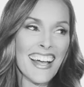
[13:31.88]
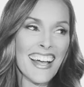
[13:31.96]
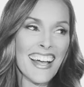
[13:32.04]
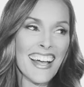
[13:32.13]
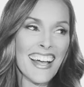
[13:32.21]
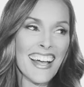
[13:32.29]

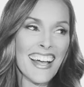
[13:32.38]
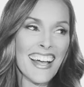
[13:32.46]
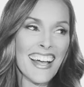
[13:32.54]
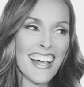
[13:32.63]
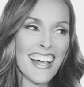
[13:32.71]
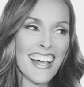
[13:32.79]

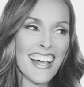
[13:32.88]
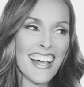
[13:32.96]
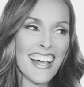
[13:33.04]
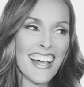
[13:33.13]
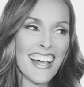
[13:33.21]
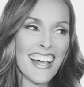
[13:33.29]

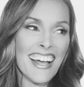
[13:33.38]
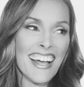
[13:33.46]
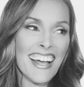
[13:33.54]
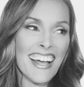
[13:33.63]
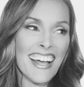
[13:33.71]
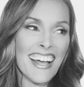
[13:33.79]

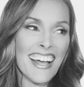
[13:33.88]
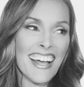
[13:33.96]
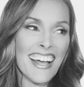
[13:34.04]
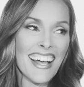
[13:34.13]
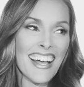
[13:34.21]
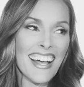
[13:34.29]

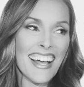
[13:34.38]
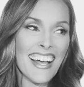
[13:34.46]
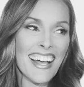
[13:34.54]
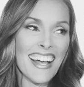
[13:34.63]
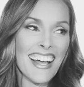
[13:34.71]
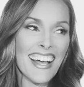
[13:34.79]

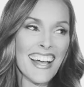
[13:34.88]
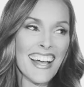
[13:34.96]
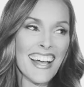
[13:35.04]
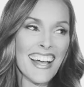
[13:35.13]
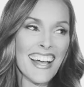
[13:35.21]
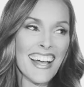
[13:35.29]

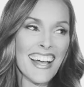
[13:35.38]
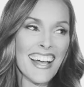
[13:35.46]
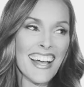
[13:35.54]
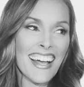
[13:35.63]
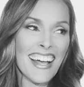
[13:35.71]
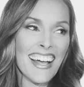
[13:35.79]

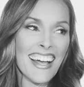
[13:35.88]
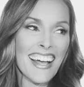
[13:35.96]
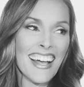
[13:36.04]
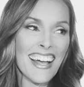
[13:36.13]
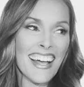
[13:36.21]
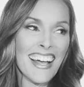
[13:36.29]

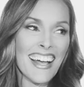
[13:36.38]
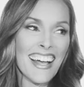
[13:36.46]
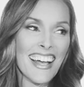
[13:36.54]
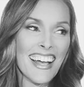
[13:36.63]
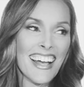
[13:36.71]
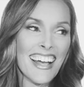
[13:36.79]

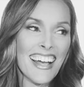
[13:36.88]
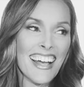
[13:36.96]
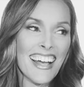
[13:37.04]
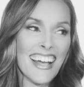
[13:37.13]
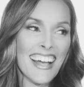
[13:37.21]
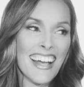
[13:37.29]

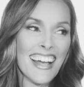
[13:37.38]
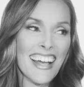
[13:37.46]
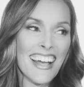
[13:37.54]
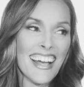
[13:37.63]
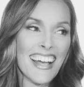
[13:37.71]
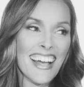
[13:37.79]

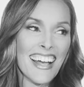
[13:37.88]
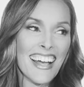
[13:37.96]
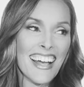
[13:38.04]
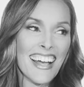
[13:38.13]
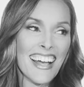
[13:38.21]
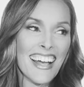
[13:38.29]

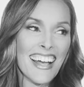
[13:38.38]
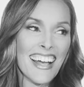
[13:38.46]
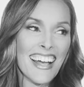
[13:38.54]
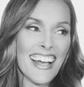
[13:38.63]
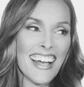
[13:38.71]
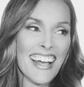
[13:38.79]

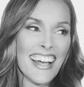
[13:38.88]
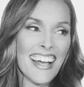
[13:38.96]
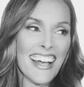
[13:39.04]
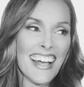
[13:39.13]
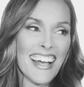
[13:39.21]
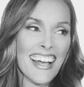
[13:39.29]
This is a still picture; no speech is visible.